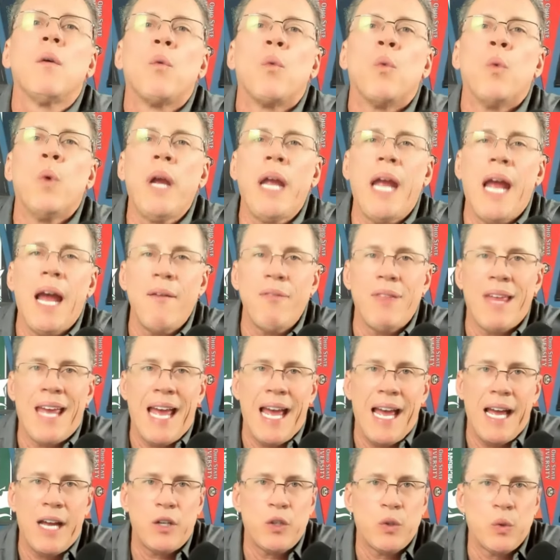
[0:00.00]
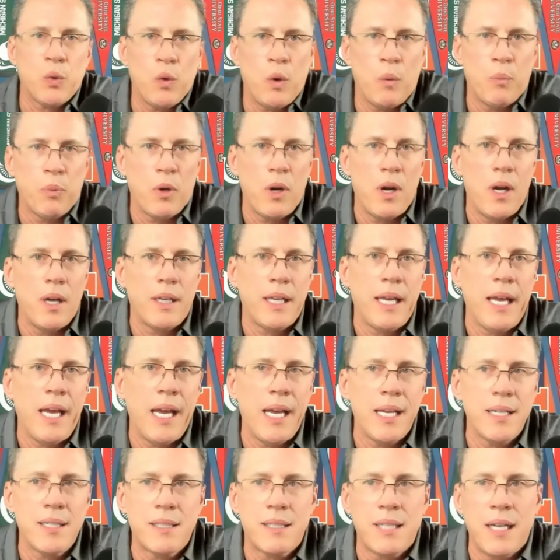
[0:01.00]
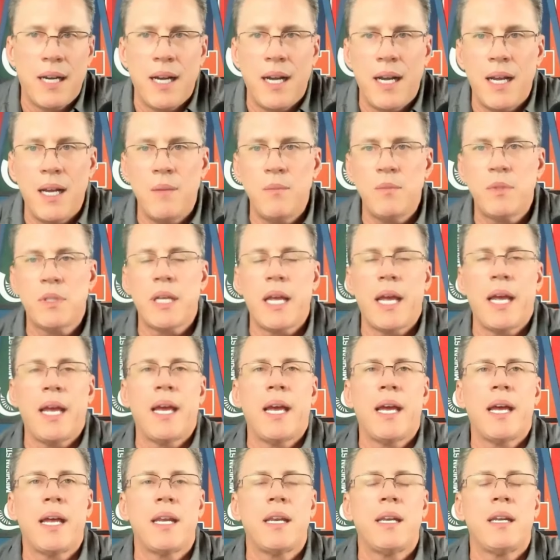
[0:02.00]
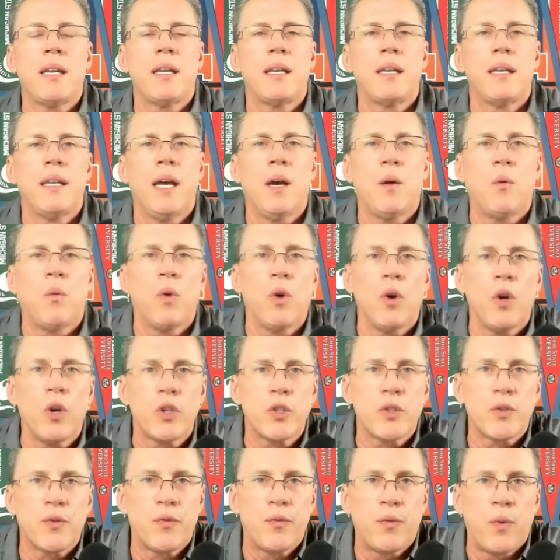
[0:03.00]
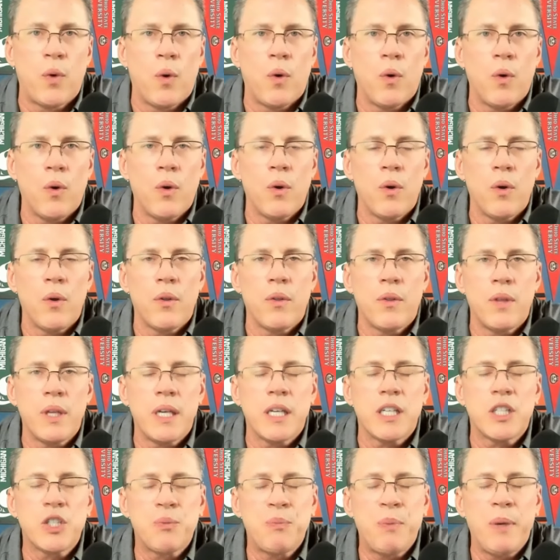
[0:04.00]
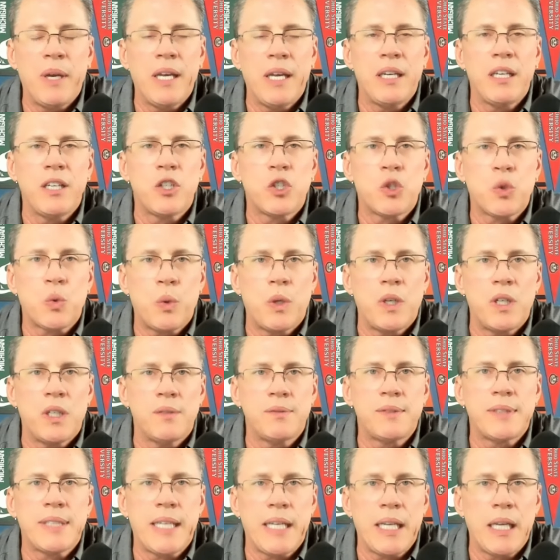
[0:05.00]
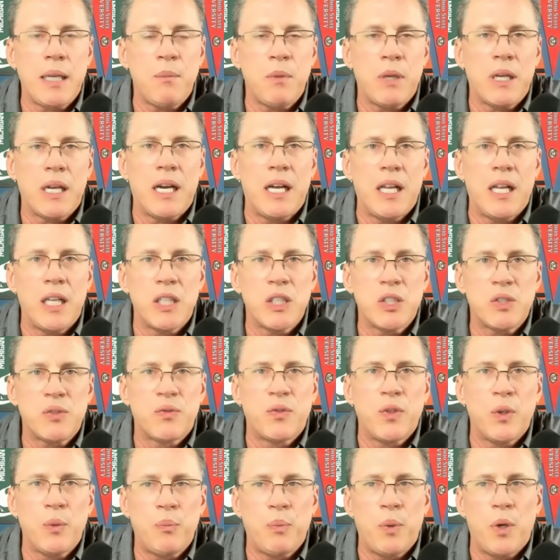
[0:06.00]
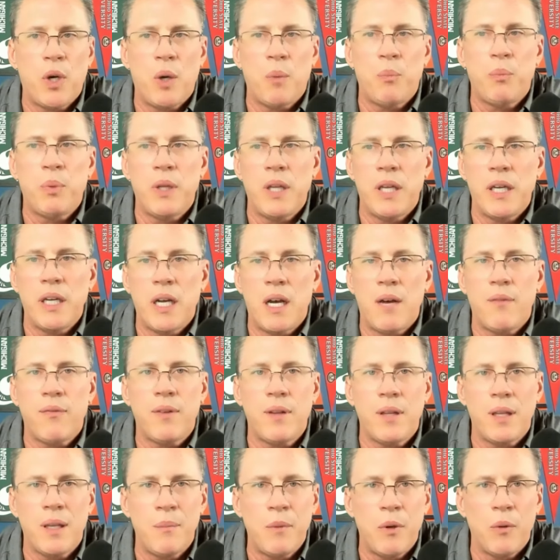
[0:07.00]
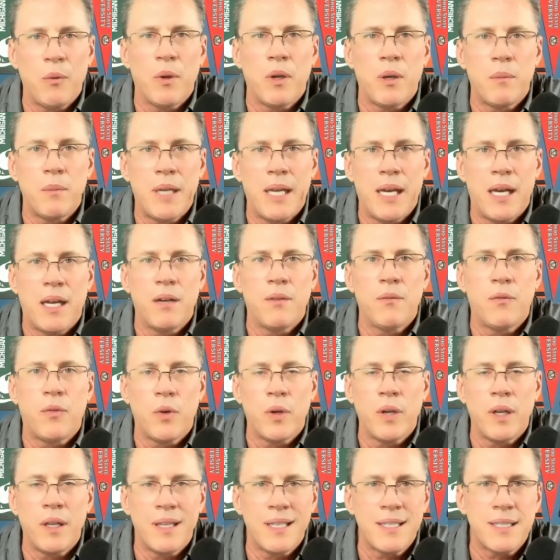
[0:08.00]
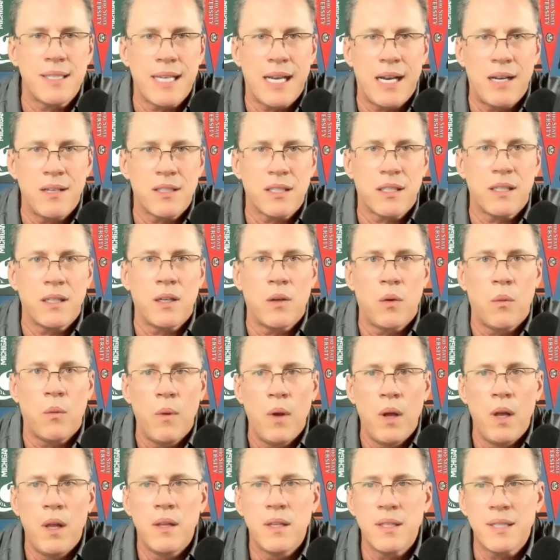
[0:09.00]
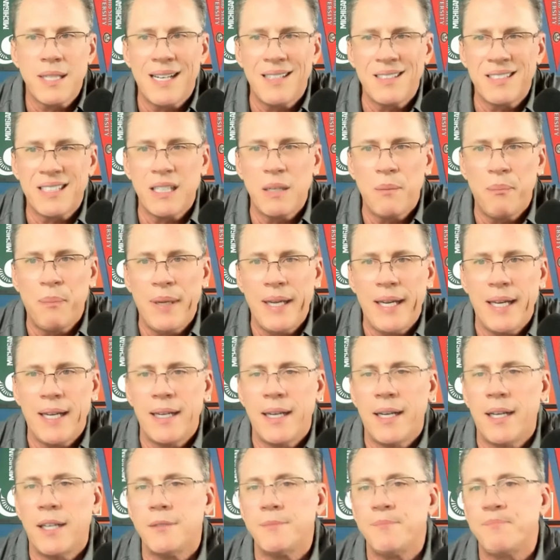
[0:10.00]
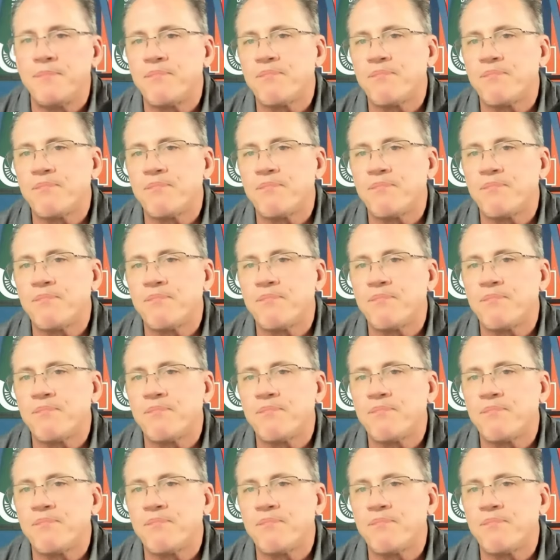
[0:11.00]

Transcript: We have the actual broadcast times and networks for the expanded 12-team college football playoff. Let me run them down for you. This is how it's gonna pan out.